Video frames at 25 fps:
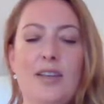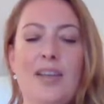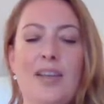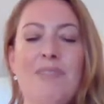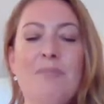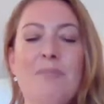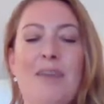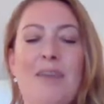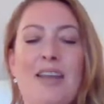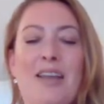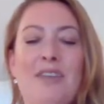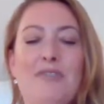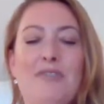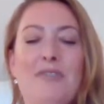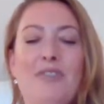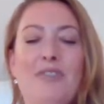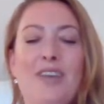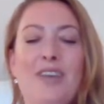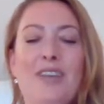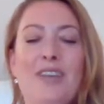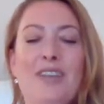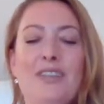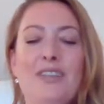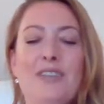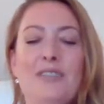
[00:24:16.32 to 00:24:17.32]
It may
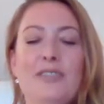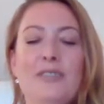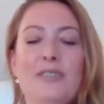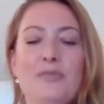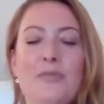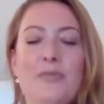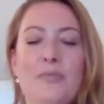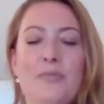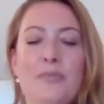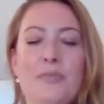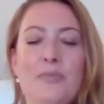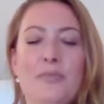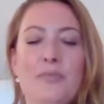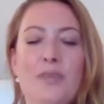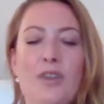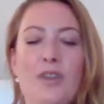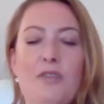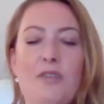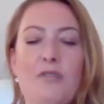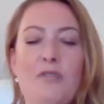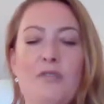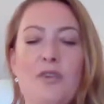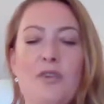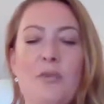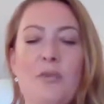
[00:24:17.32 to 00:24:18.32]
feel
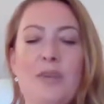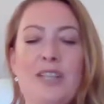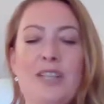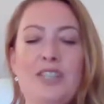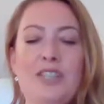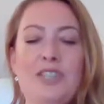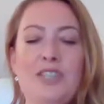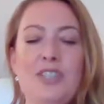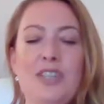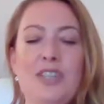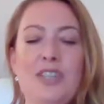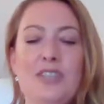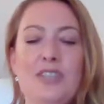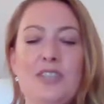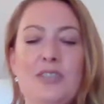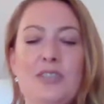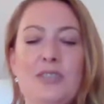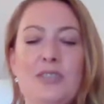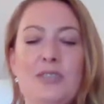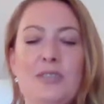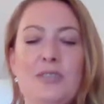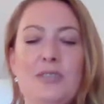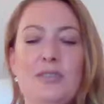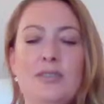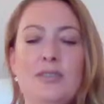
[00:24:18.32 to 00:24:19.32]
a few
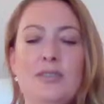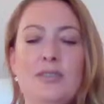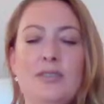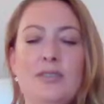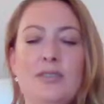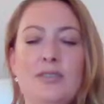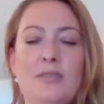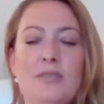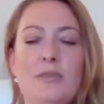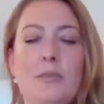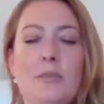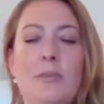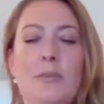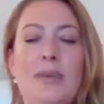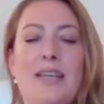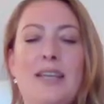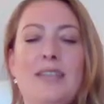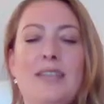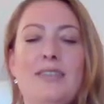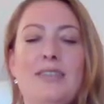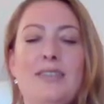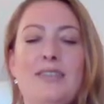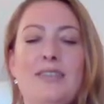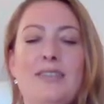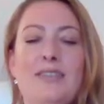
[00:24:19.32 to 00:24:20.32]
inches,
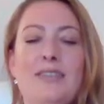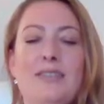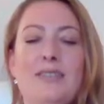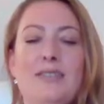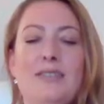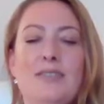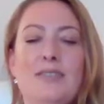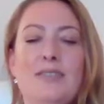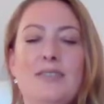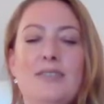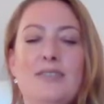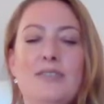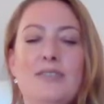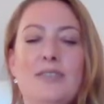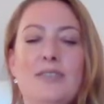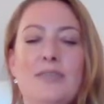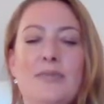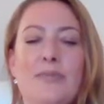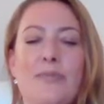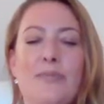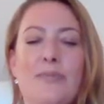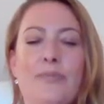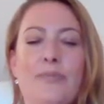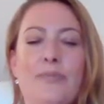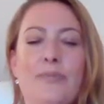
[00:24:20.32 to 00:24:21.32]
meters,
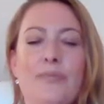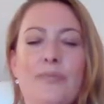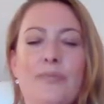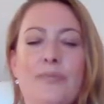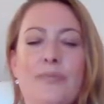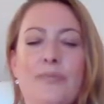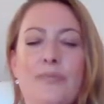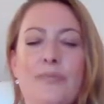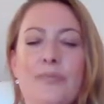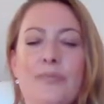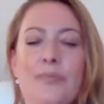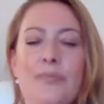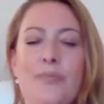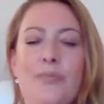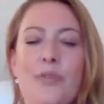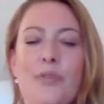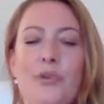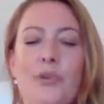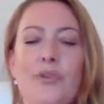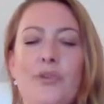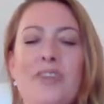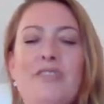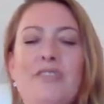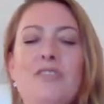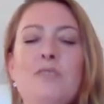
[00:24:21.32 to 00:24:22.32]

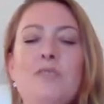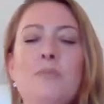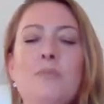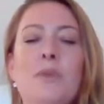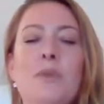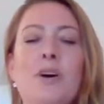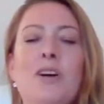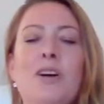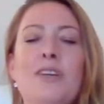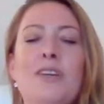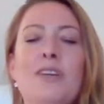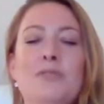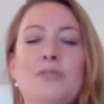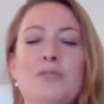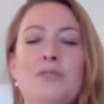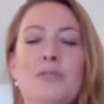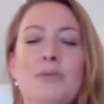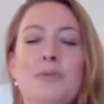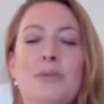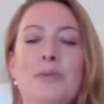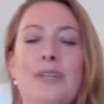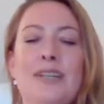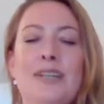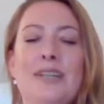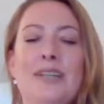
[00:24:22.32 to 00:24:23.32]
or even miles
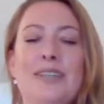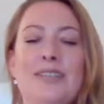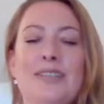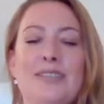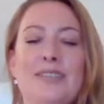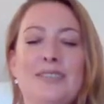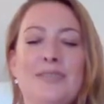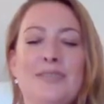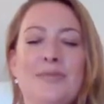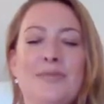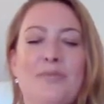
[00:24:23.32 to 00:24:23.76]
away